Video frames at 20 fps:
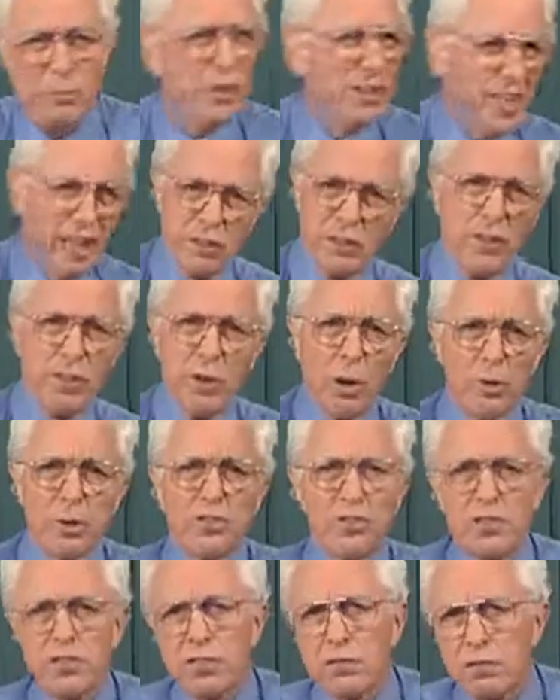we never
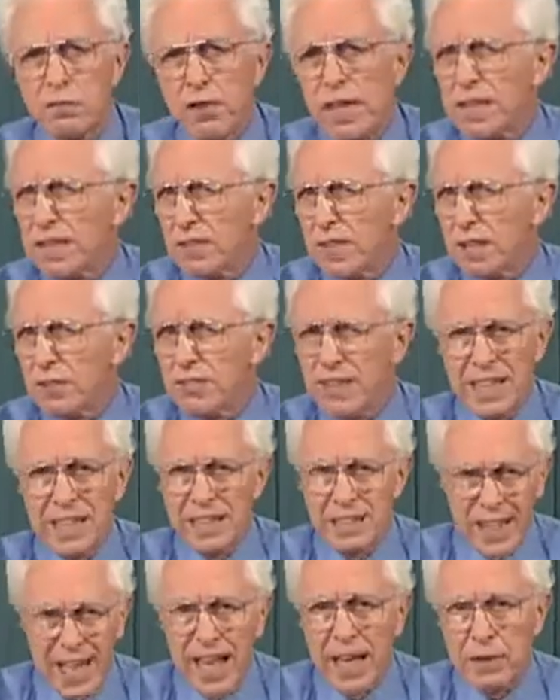notice this effect in our
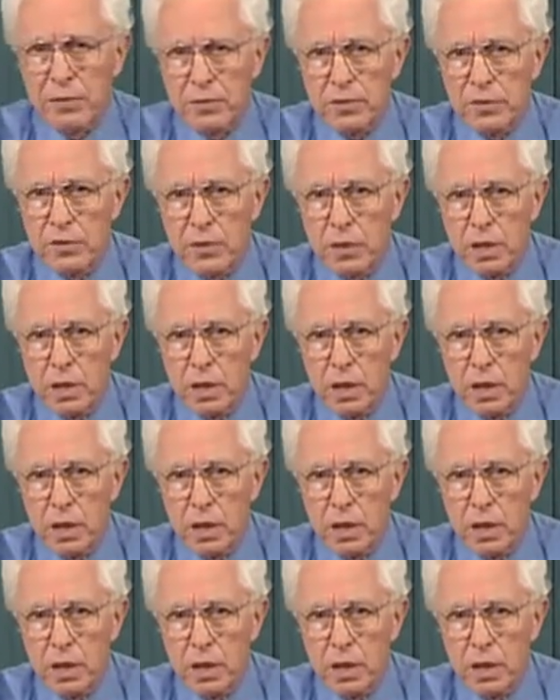daily lives.